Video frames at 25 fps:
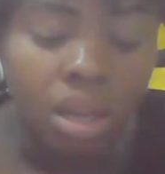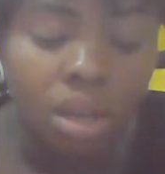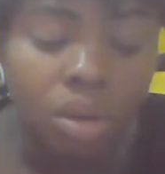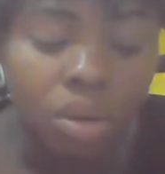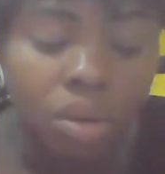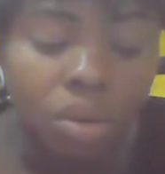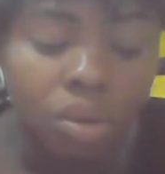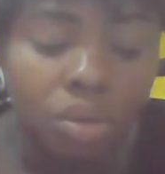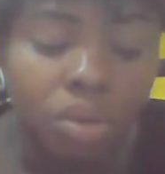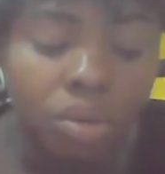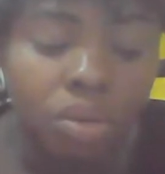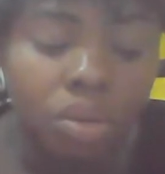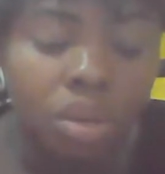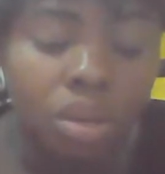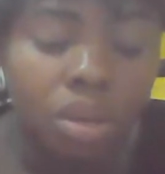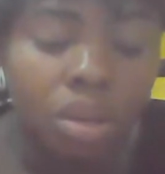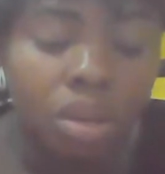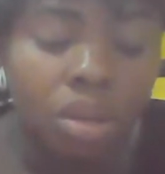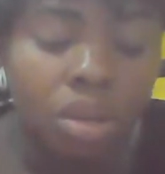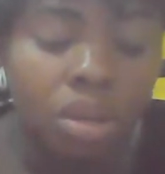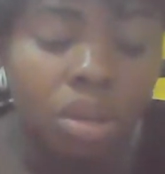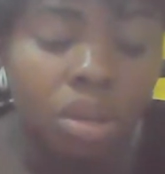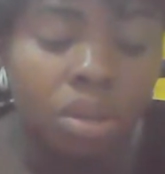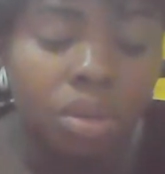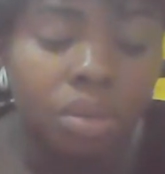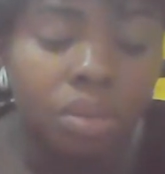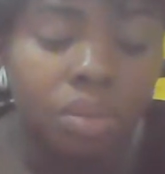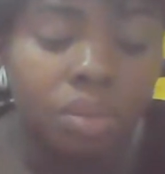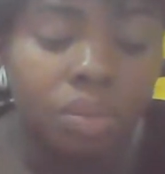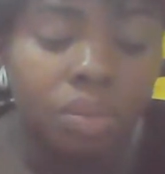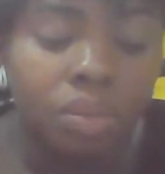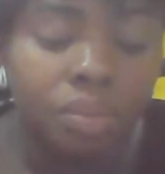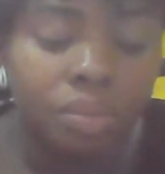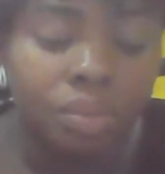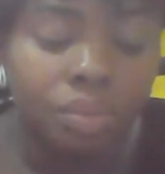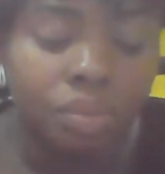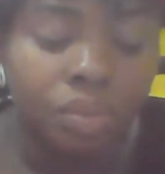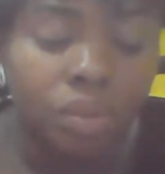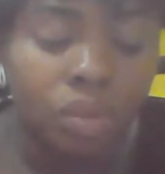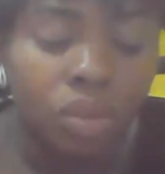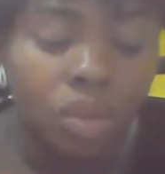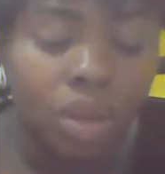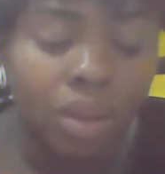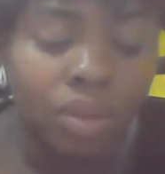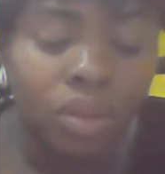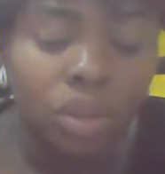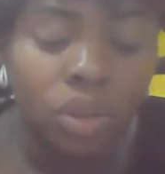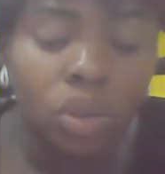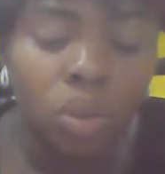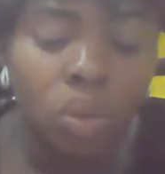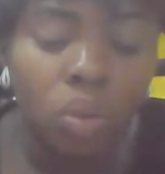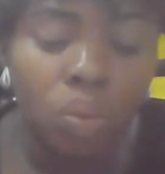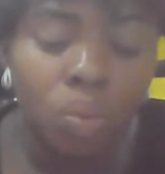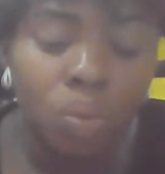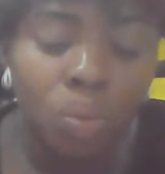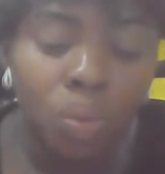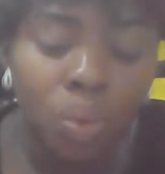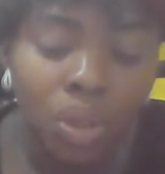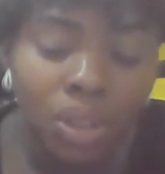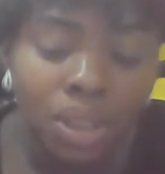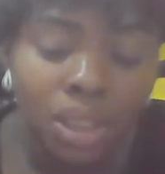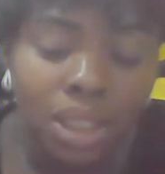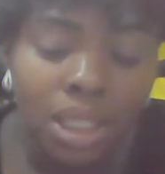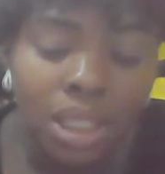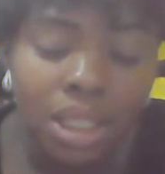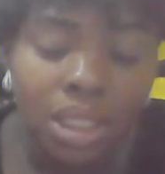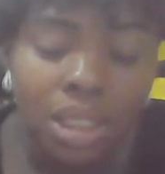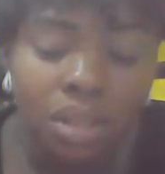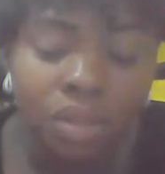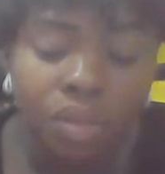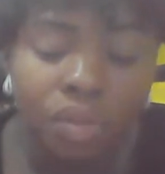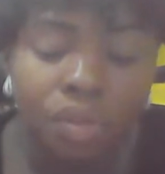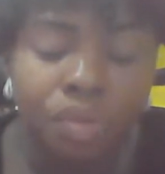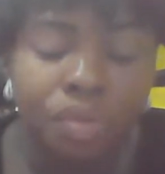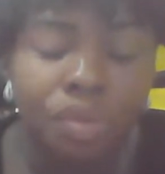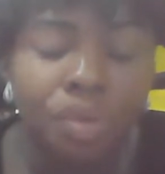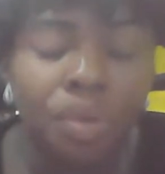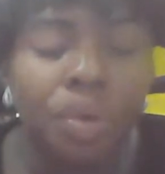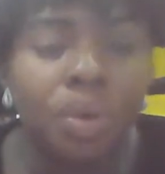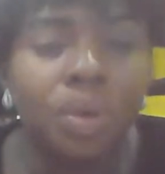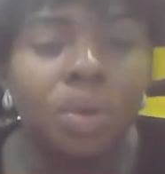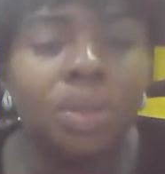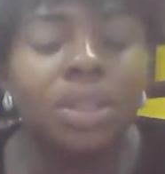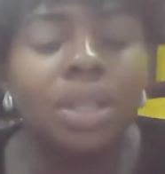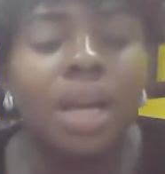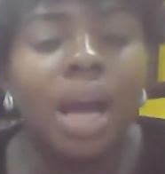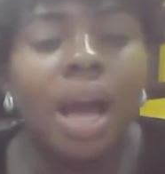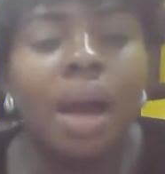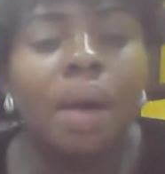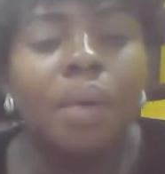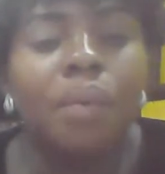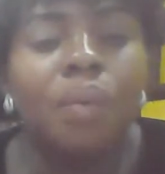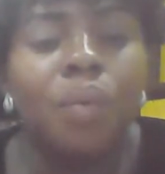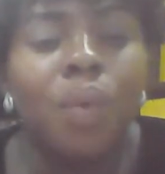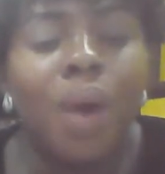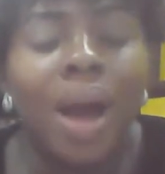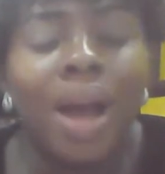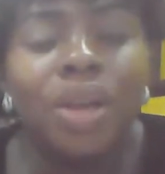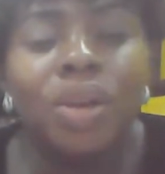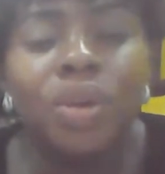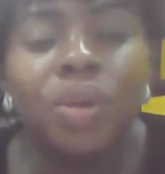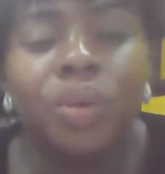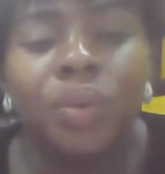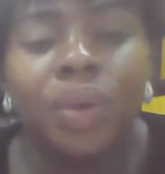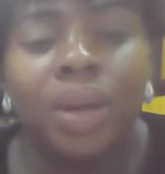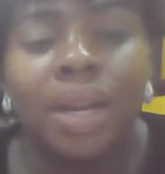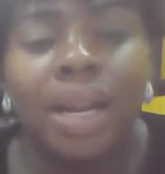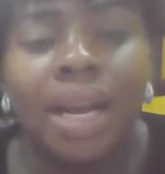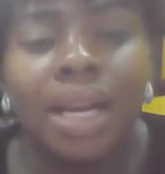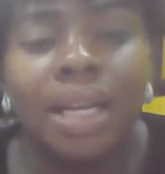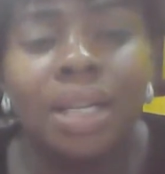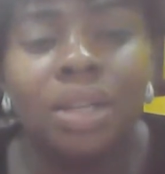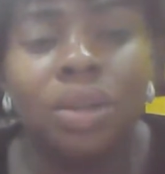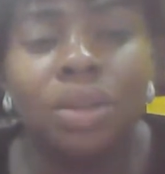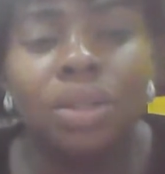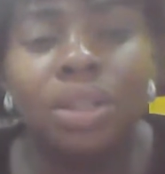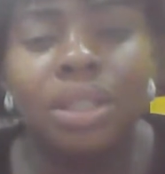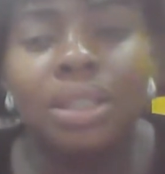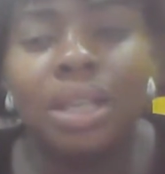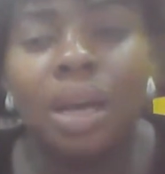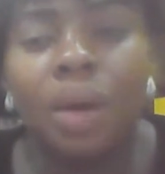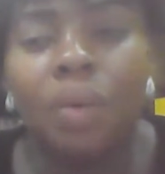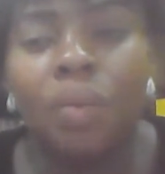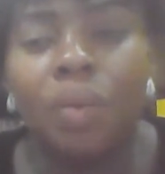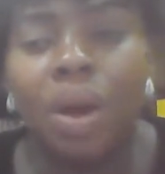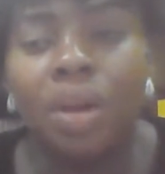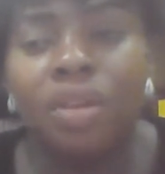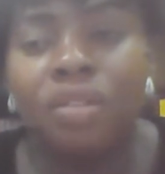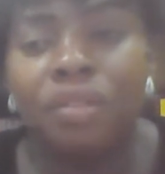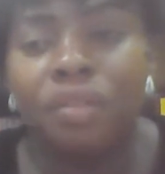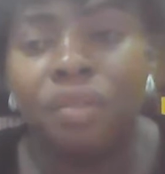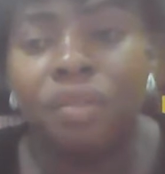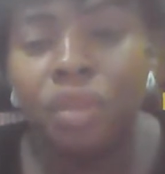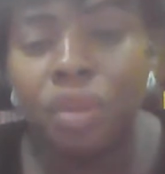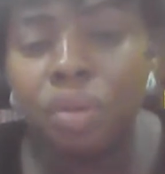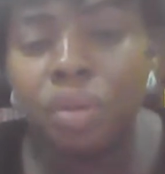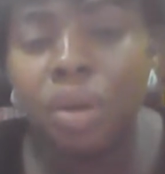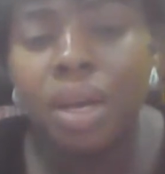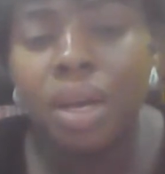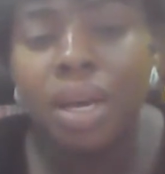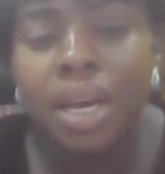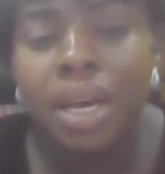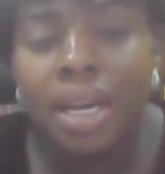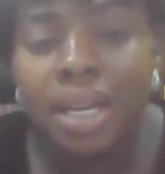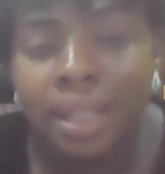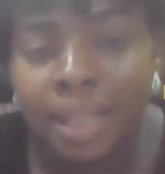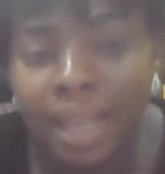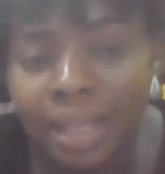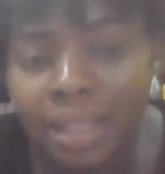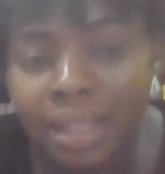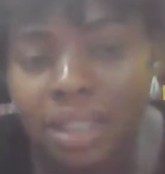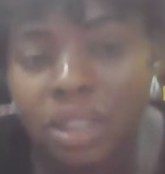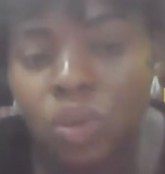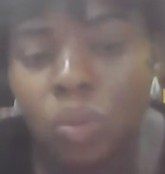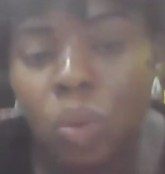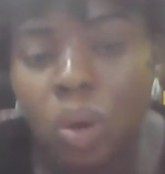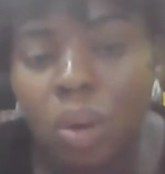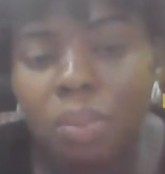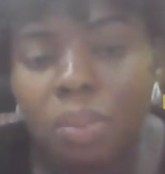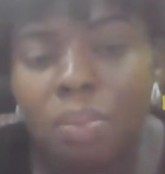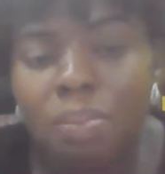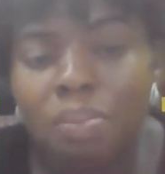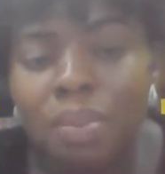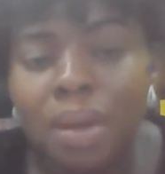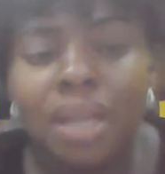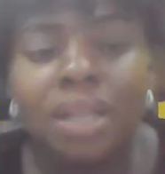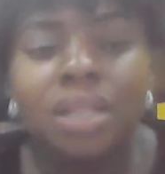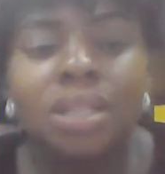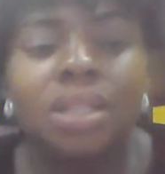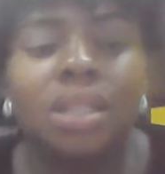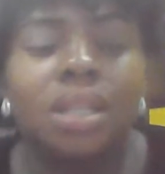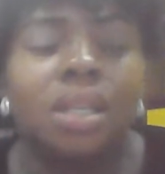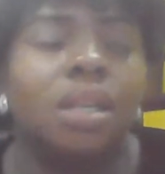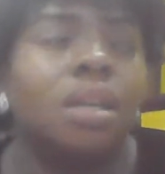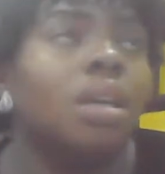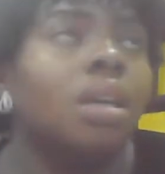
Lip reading: know, you have to show what is the fraud and why you're relying on it and why you feel that is what made